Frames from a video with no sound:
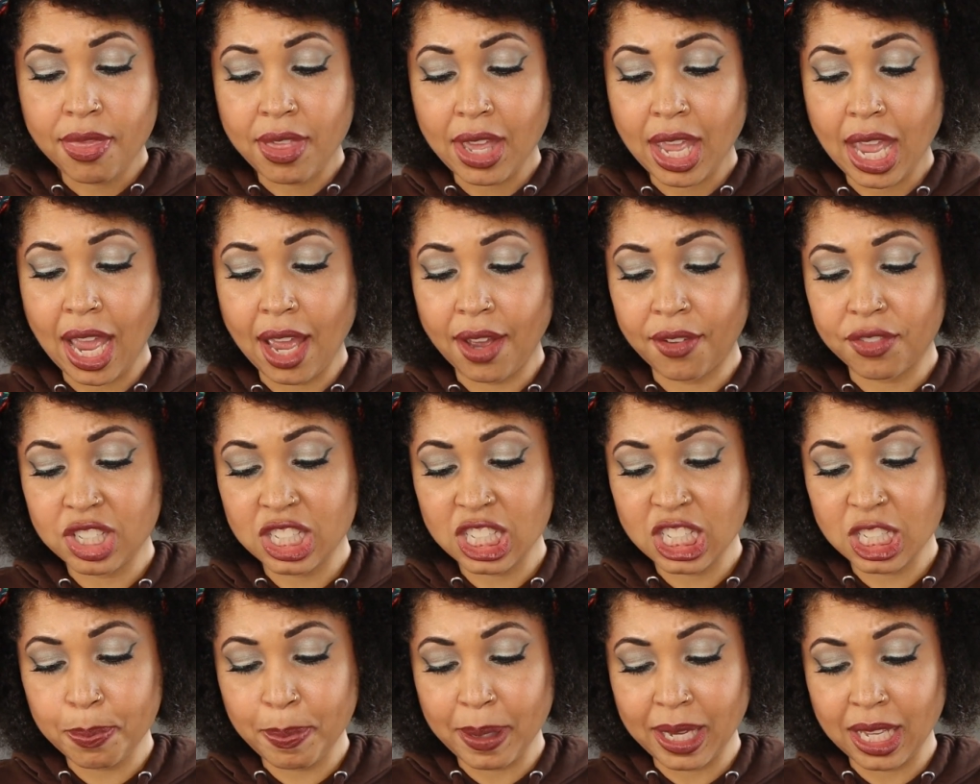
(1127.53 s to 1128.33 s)
They have
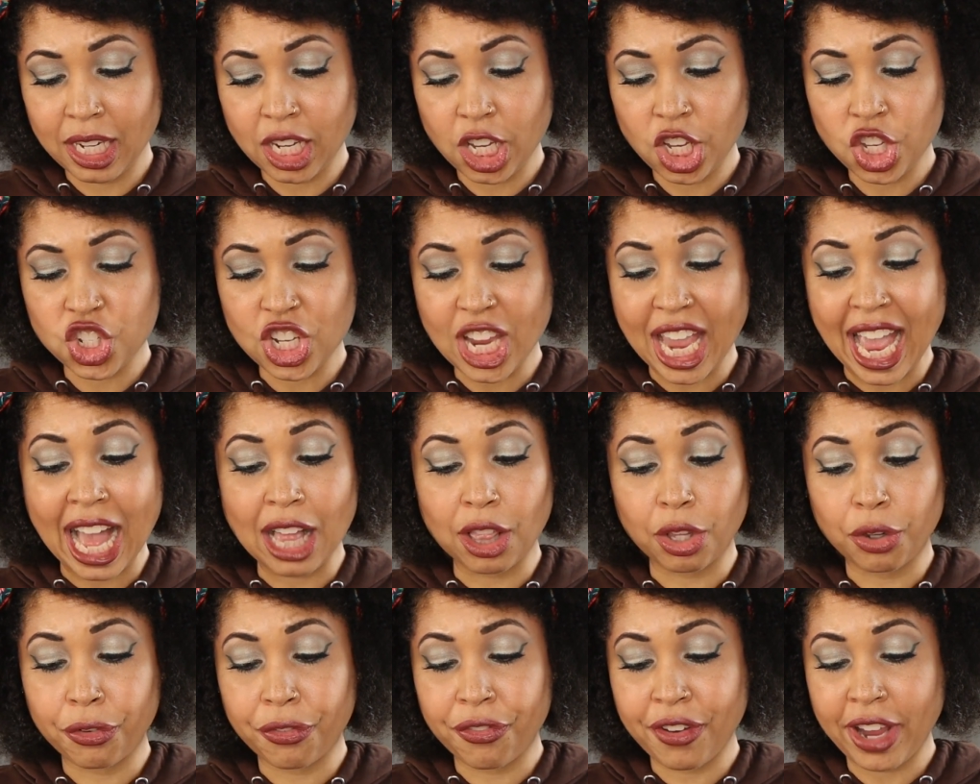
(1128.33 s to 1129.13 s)
spinach,
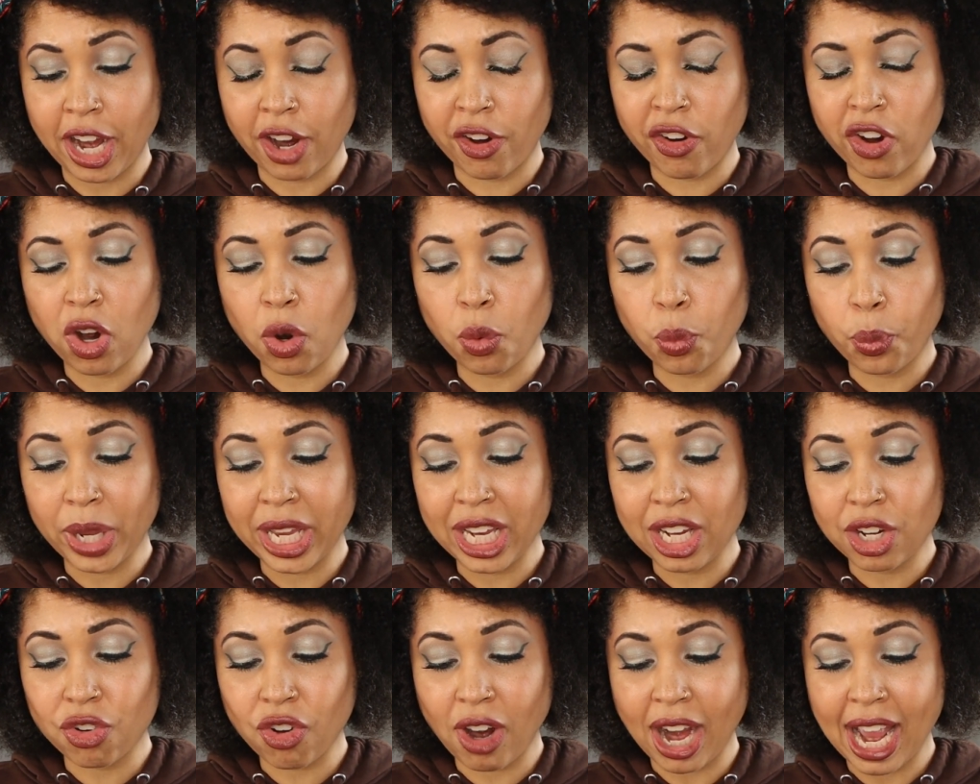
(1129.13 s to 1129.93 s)
aloe vera,
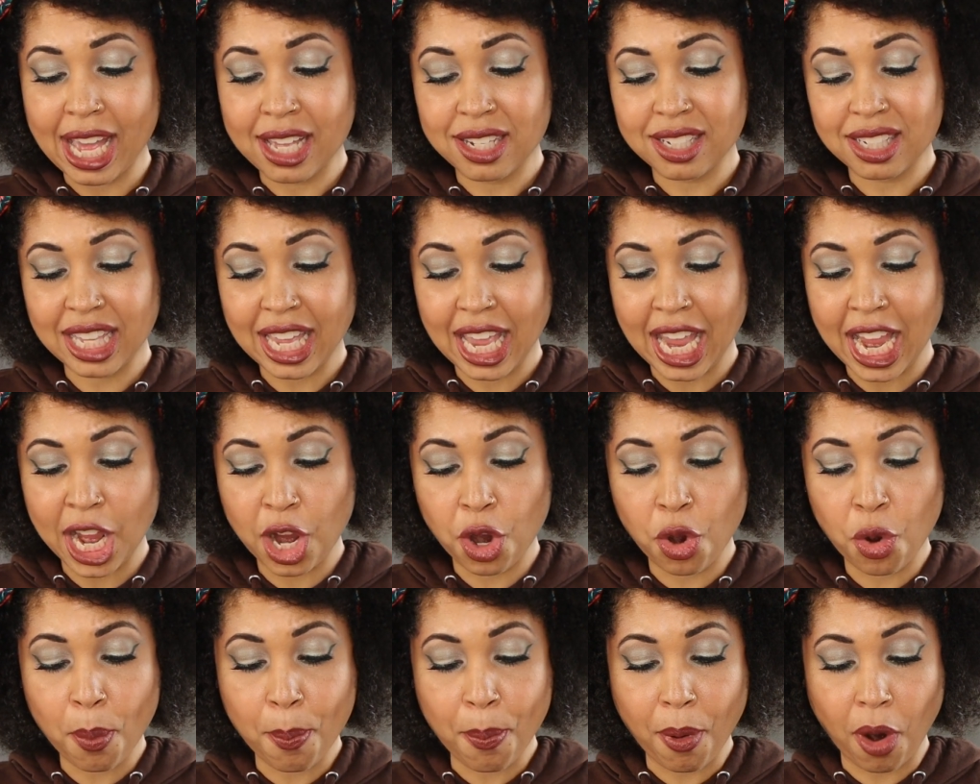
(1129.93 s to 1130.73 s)
wheatgrass,
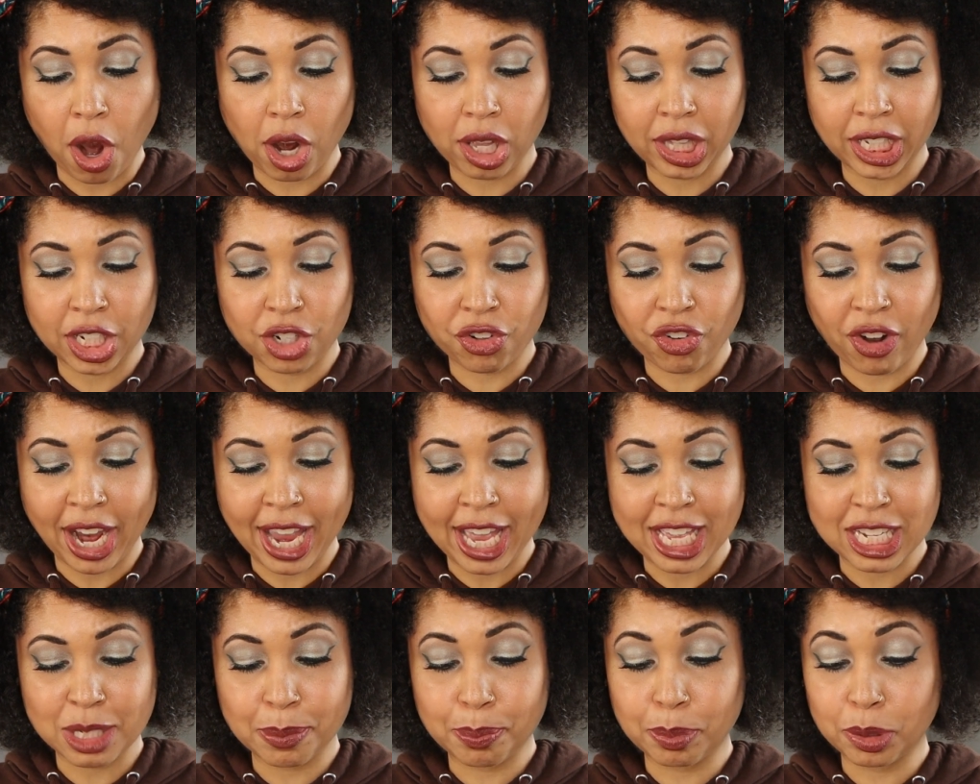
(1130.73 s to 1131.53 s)
kale, barley
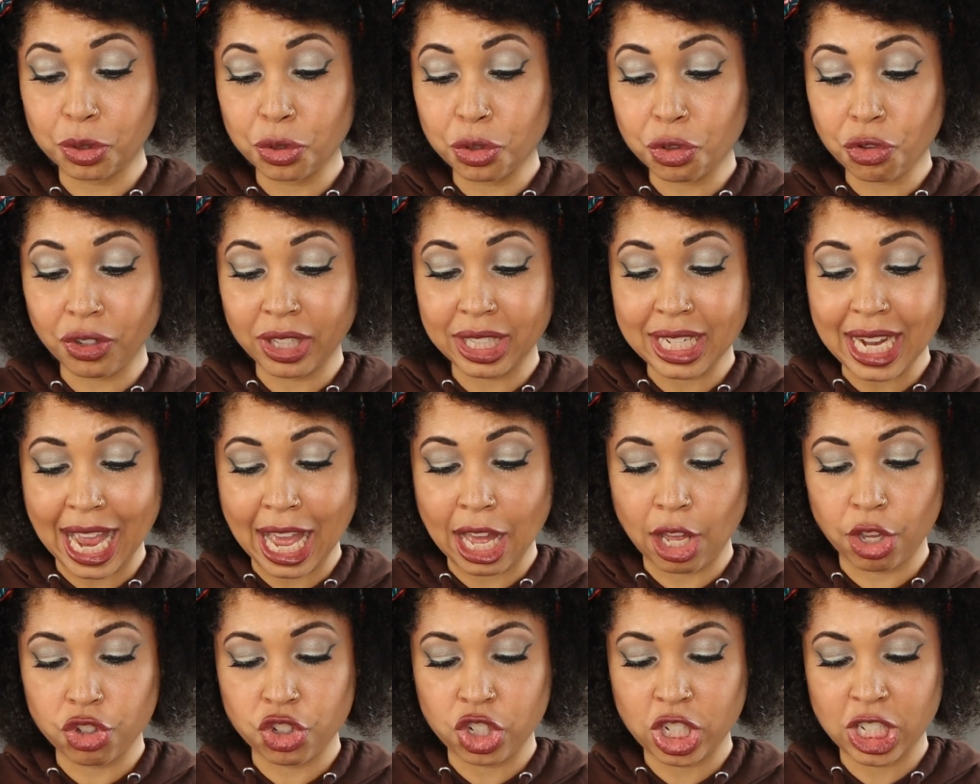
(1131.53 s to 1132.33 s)
grass, blue-green
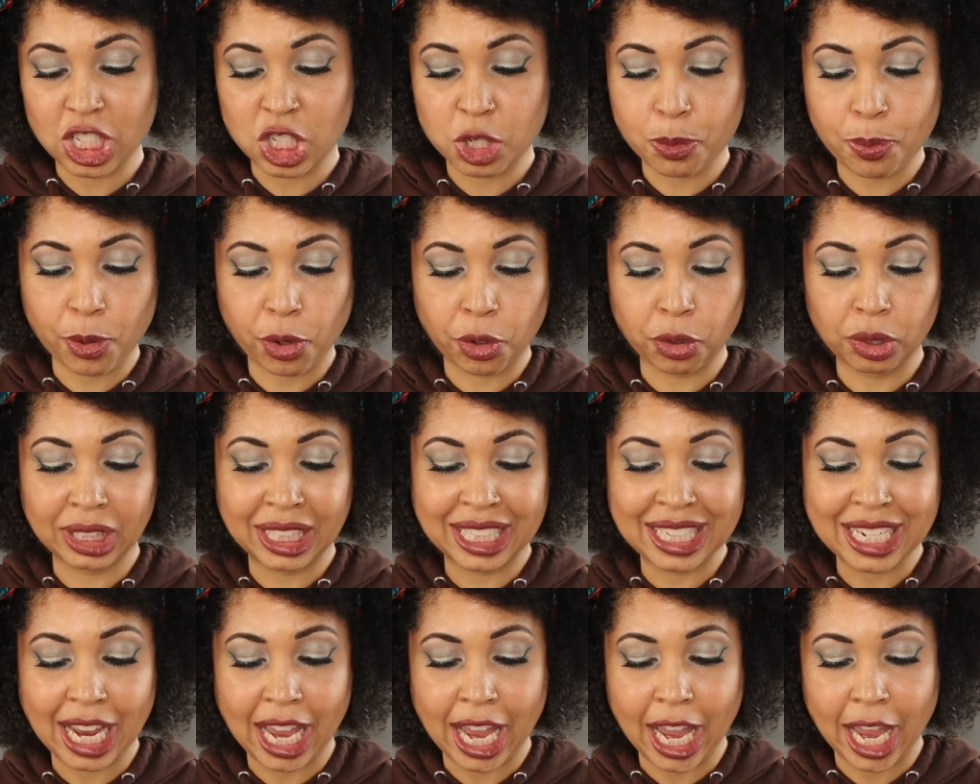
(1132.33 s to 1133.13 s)
algae,
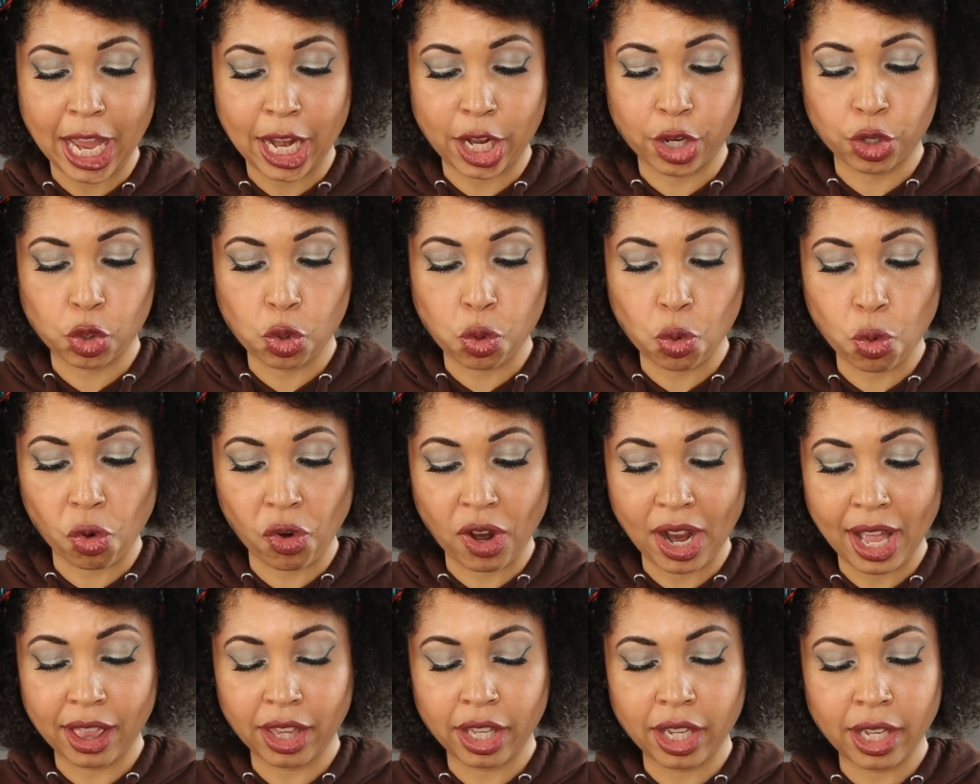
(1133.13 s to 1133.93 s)
spirulina, and
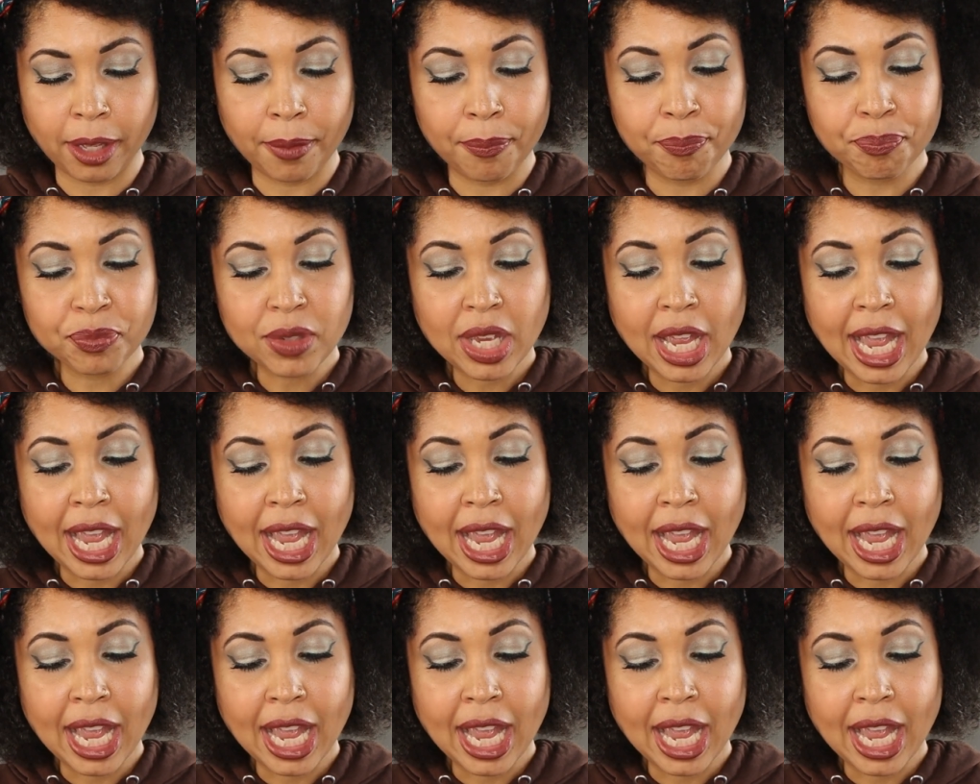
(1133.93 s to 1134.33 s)
chlorella.